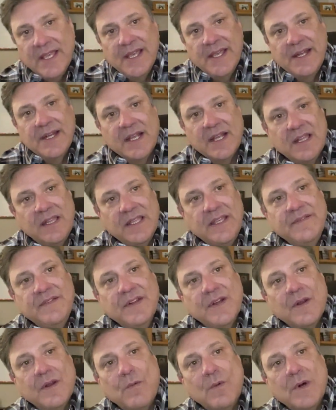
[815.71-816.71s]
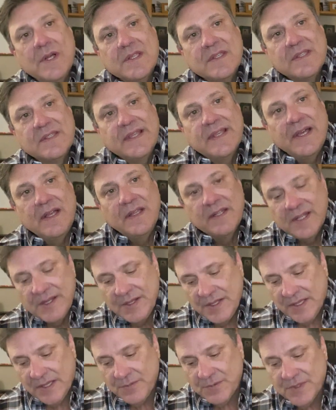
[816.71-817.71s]
and it cleaved into one cell and
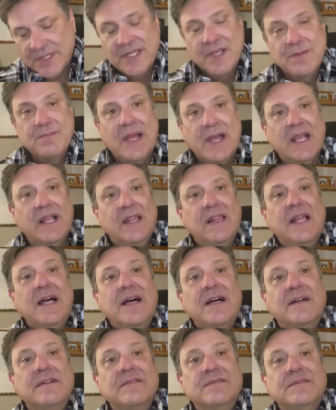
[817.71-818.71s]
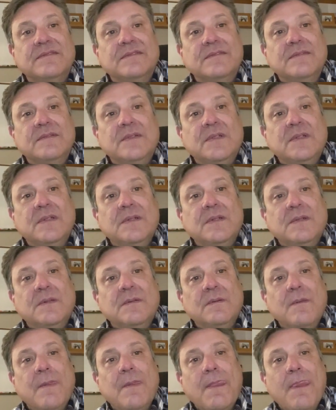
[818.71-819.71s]
it was in my glove.
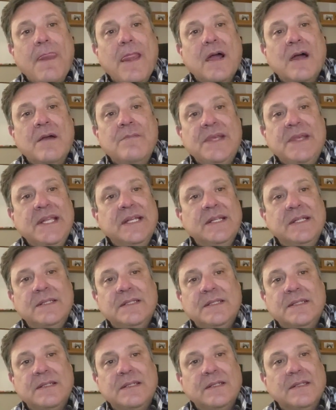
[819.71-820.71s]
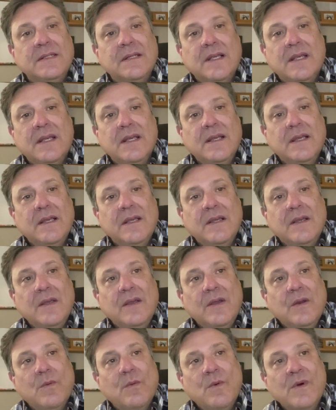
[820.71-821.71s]
I mean,
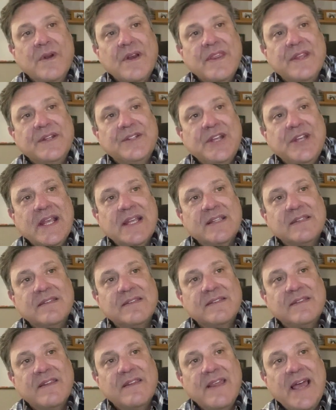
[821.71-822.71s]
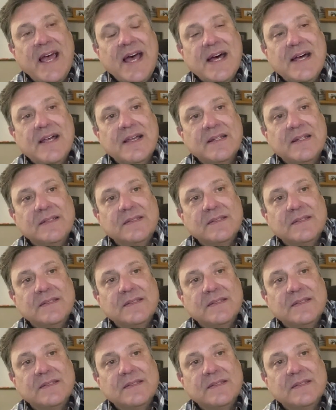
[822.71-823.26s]
what are the chances of that?